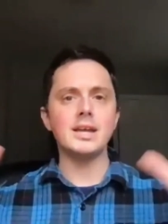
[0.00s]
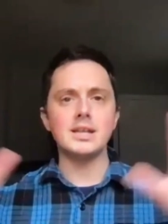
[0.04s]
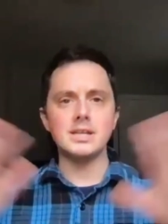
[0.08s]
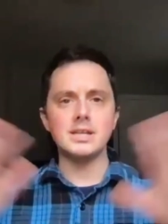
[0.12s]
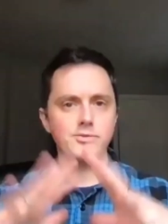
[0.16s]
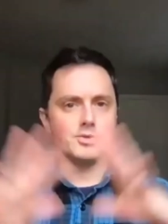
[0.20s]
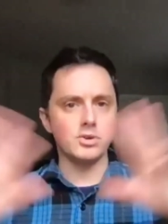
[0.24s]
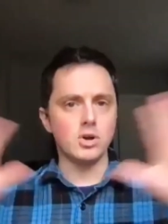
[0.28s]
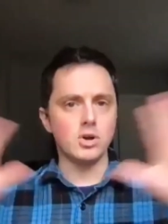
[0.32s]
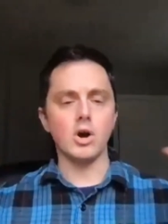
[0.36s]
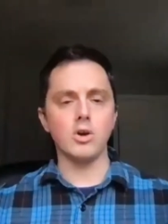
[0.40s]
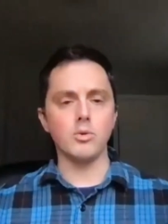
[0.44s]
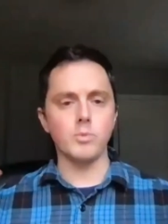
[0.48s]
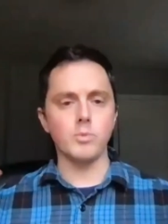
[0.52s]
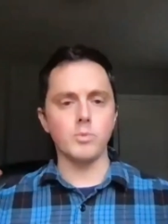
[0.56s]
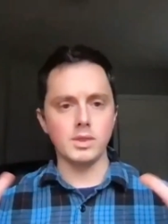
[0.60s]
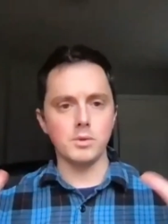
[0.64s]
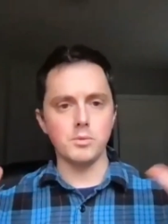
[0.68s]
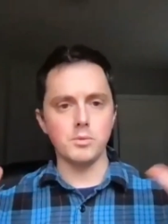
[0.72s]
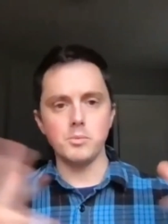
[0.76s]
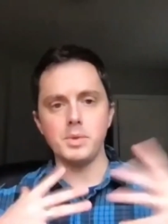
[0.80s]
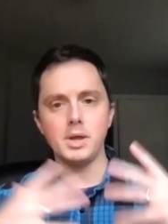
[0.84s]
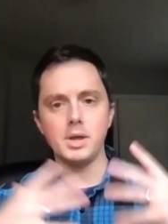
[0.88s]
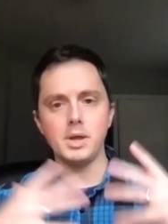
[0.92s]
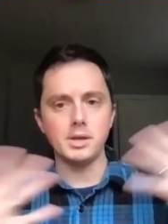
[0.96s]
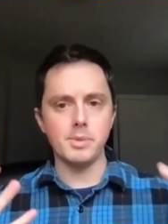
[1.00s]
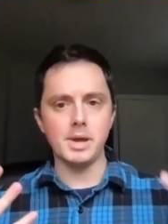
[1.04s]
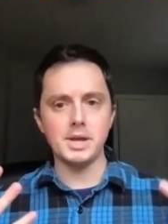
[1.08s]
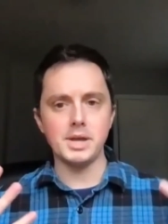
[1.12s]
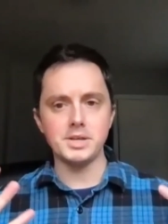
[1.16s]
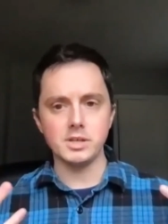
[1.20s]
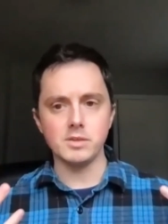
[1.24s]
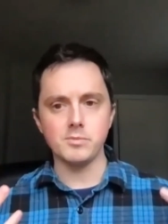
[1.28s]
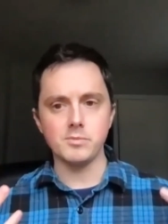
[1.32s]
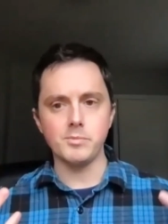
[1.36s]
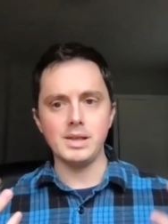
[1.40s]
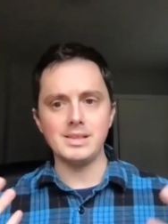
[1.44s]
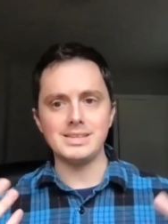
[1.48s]
of different hardware that would be at a
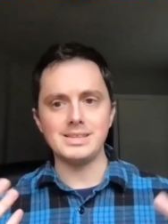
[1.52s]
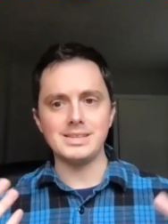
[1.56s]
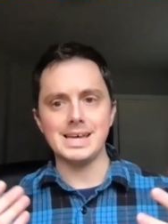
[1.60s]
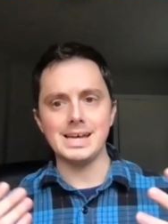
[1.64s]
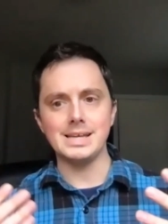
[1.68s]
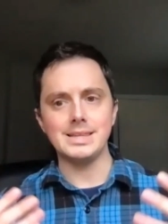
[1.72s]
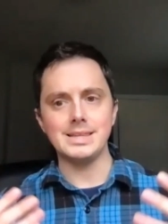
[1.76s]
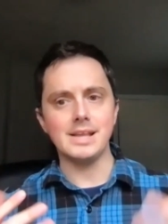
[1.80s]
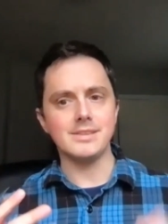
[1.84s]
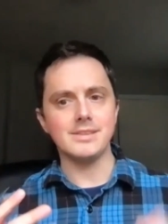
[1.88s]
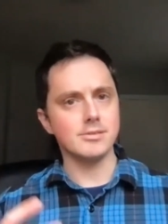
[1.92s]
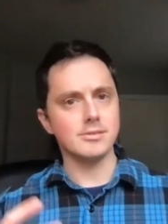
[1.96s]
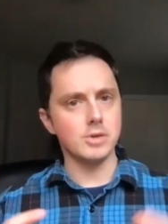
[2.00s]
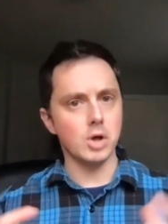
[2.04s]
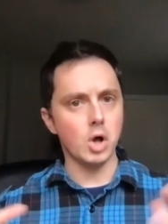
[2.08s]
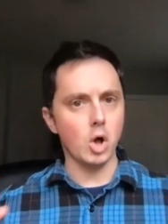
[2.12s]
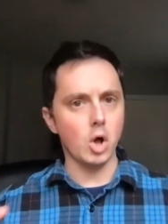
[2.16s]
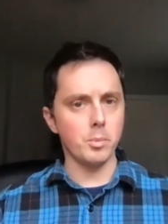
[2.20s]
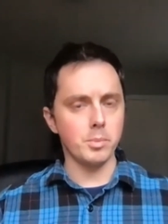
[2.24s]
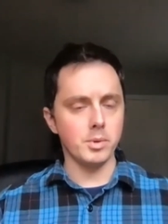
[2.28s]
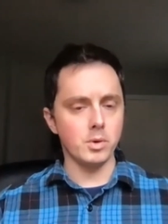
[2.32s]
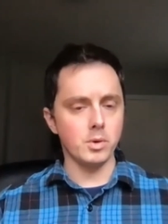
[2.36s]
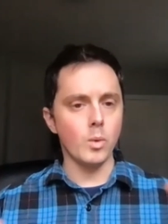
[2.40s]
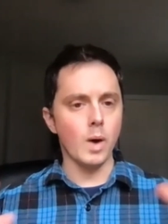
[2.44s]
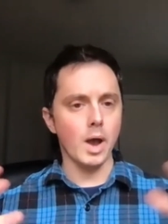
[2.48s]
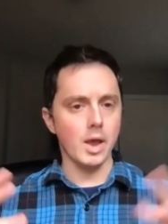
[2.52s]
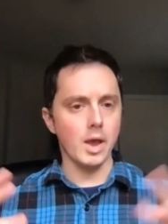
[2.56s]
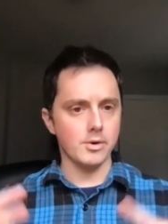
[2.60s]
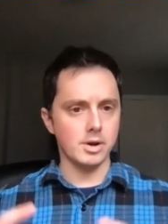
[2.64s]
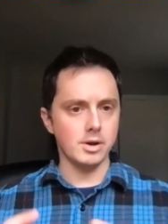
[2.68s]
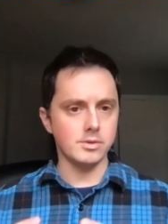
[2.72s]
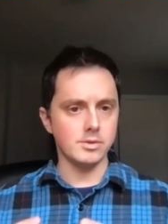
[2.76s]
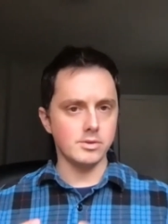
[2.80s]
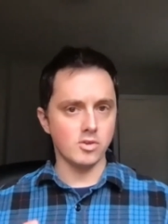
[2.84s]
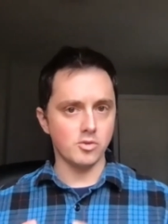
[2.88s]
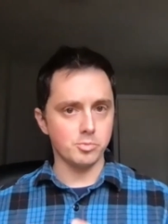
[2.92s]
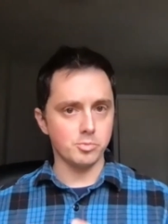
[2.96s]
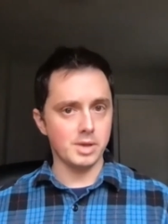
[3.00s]
patient bedside, that's going to all be wired
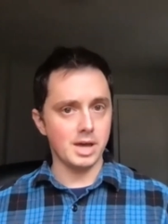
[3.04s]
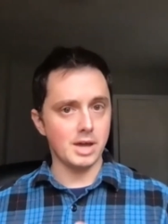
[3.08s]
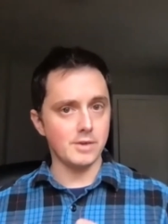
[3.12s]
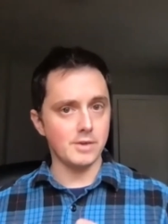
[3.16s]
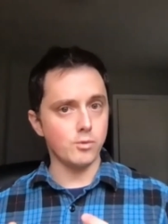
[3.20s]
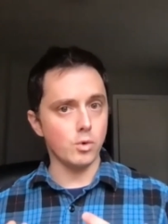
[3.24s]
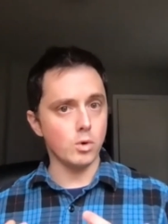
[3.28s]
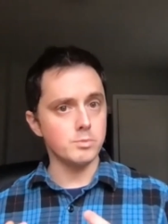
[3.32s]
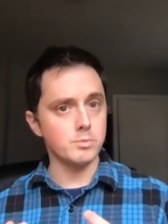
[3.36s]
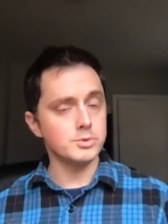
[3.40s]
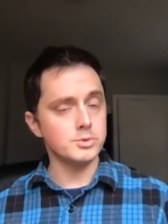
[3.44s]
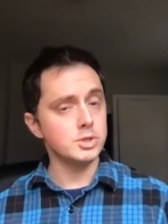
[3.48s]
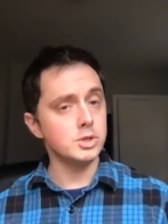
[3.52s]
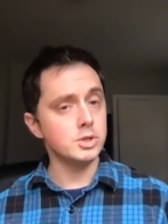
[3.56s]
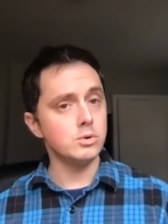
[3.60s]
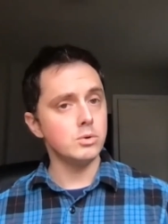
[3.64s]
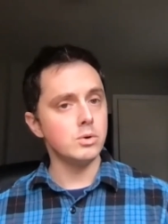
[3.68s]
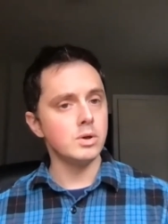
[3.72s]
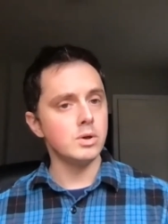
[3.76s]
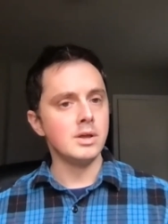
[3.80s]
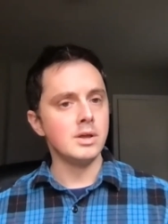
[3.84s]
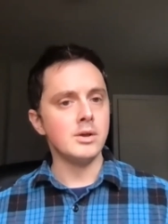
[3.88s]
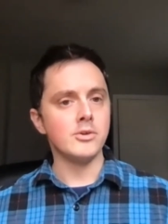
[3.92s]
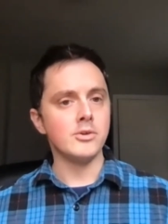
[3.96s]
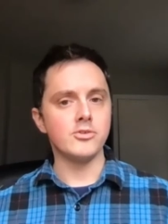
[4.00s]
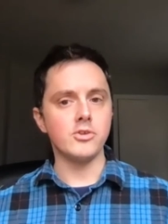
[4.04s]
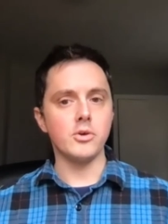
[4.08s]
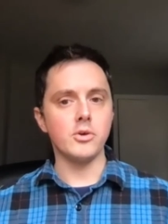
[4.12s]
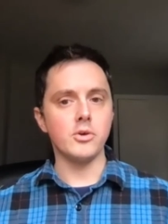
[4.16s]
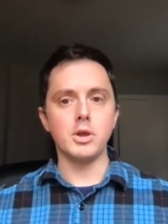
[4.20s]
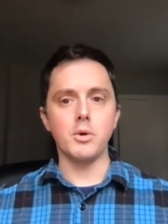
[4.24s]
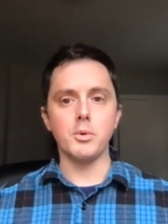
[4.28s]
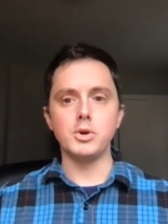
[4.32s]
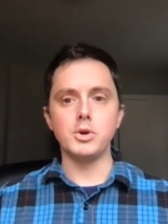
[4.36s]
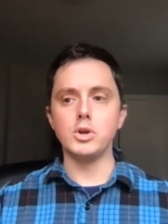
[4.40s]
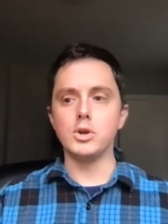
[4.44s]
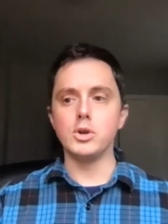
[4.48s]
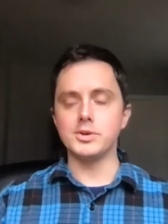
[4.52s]
into this platform too. So you
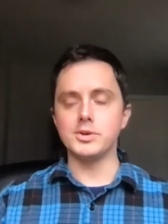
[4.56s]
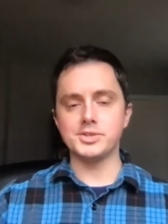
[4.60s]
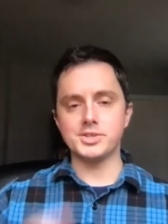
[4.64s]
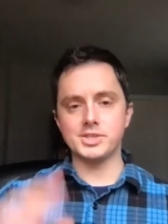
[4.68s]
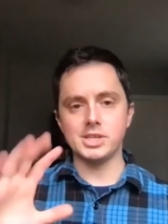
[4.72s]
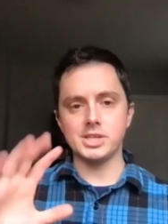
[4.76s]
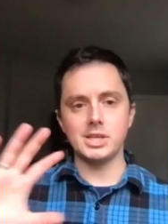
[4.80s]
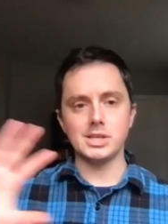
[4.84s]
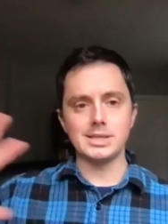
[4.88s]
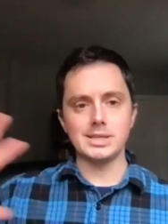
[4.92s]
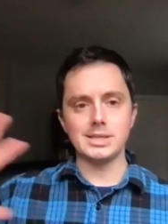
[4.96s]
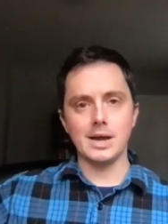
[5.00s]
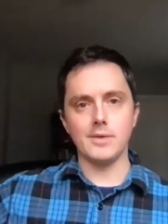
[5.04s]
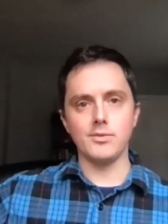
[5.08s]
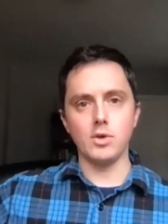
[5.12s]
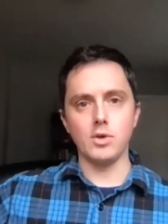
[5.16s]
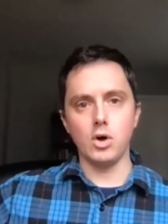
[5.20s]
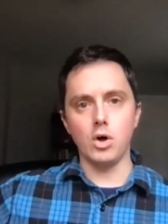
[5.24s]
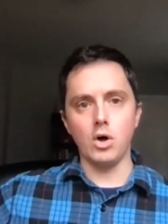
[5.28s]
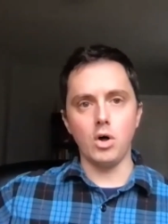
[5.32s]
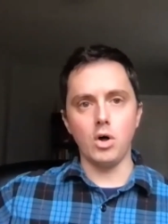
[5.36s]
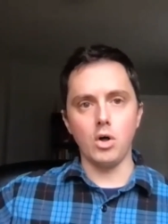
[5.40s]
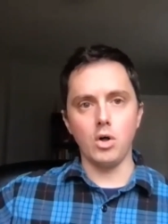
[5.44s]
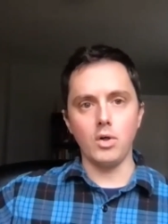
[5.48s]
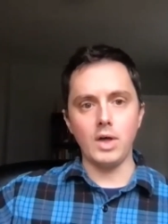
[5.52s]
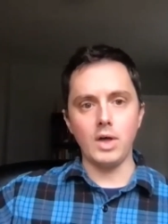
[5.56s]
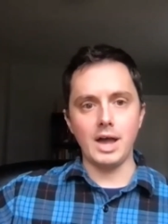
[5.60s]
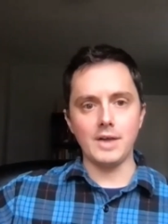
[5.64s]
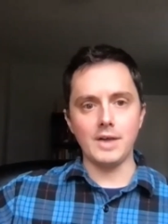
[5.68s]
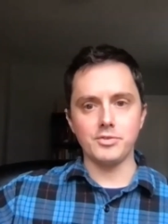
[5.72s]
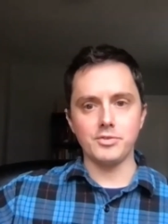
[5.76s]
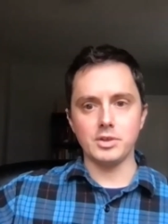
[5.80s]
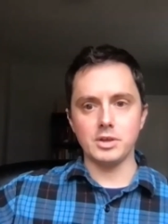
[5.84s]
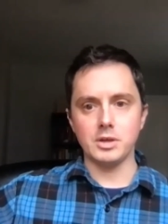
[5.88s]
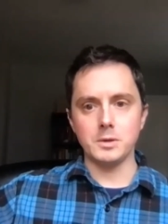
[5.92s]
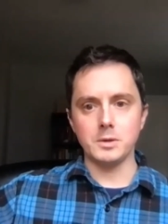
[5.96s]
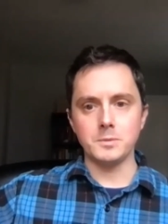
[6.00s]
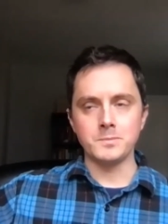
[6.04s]
know, a nurse sitting down the hall at
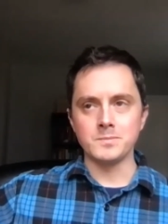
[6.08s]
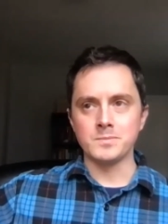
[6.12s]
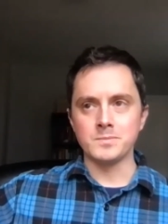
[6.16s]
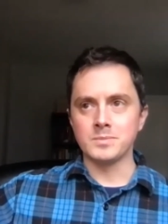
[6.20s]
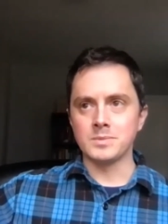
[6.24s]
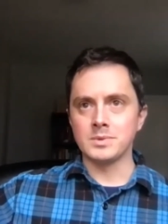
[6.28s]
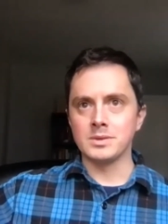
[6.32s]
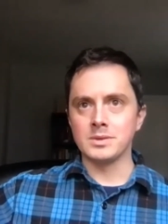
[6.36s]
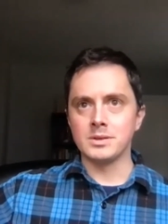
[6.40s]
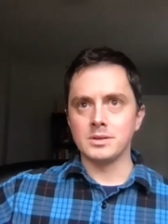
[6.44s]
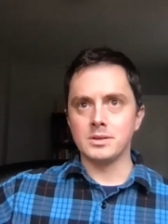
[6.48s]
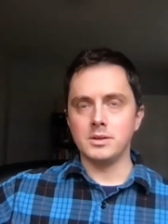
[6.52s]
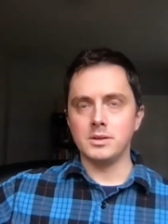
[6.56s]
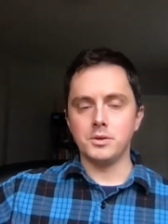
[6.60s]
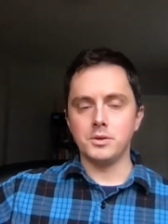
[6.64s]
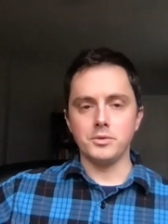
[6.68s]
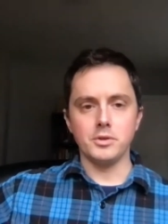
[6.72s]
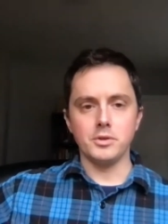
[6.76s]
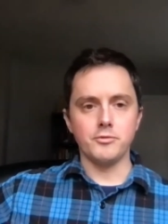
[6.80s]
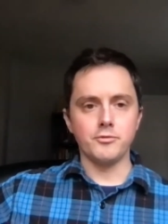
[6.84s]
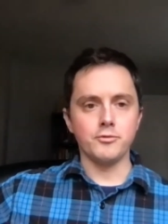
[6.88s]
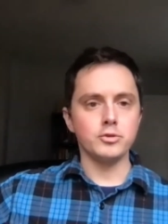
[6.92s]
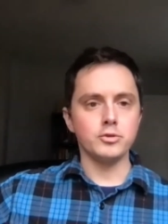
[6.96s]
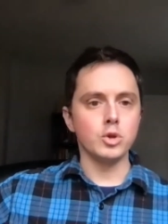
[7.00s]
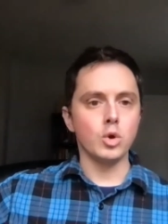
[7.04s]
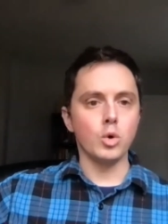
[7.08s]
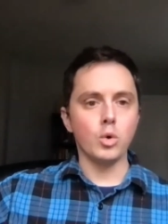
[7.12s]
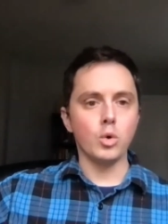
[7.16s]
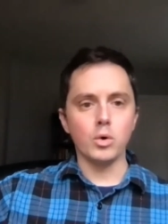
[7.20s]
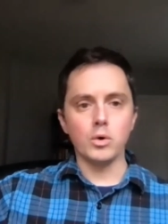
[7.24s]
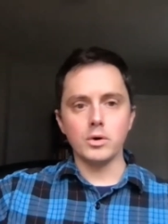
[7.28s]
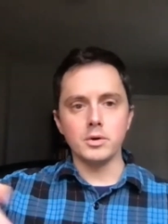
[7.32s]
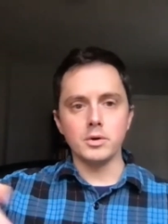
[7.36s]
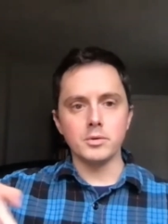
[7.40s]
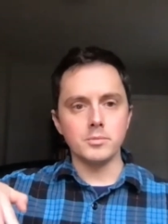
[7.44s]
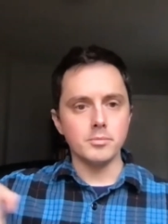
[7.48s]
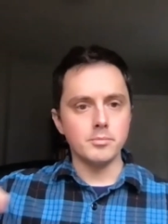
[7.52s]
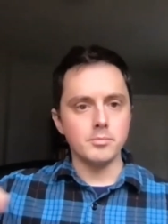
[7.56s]
the, you know, the
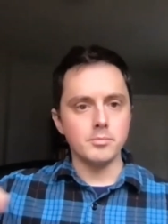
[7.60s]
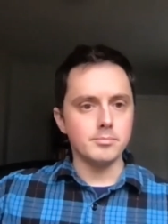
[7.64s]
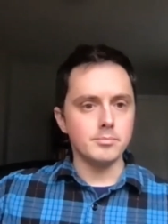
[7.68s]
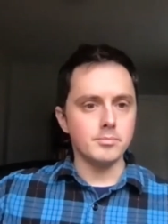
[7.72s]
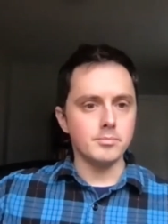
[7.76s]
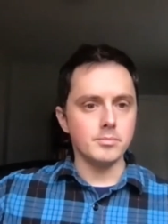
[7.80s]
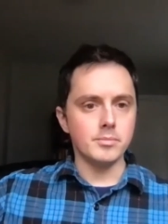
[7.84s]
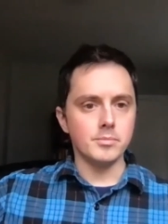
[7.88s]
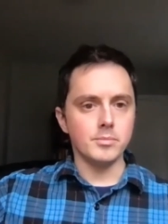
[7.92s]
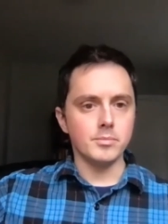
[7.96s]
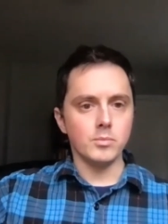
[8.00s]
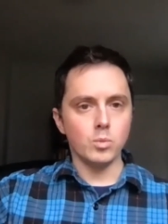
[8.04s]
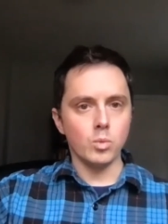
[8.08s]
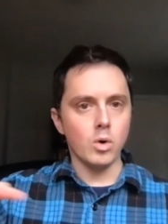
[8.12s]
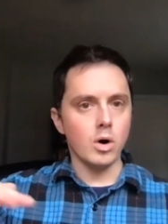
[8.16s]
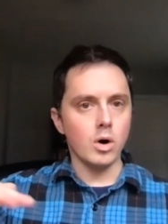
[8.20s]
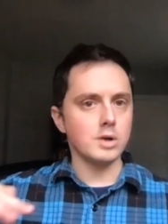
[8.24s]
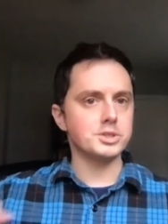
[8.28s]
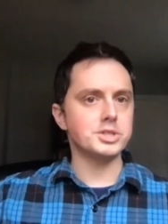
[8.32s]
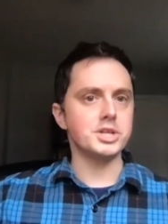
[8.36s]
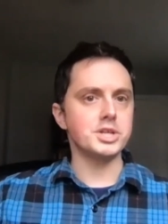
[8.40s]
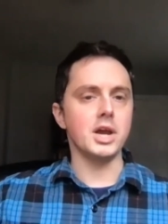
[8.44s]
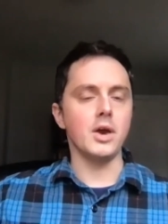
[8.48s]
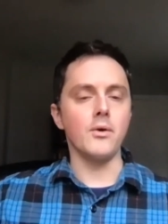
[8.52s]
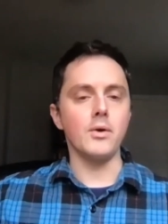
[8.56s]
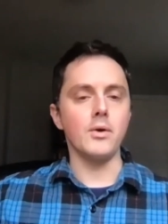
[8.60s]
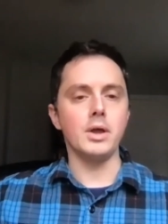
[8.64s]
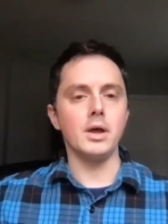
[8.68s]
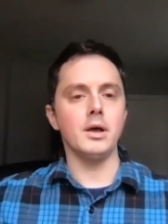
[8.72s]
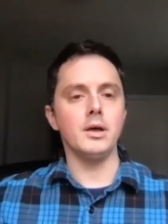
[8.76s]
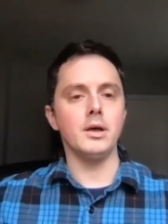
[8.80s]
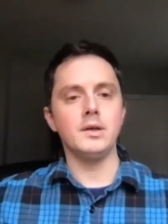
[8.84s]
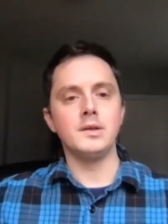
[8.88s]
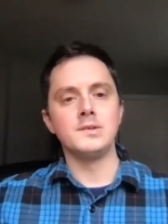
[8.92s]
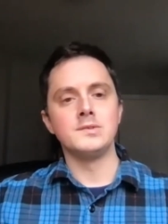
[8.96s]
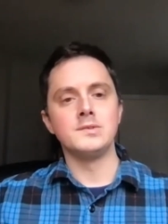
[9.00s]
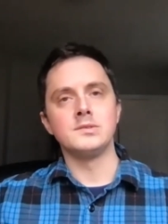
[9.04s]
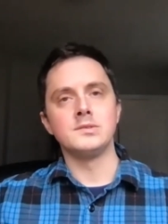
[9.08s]
floor watch area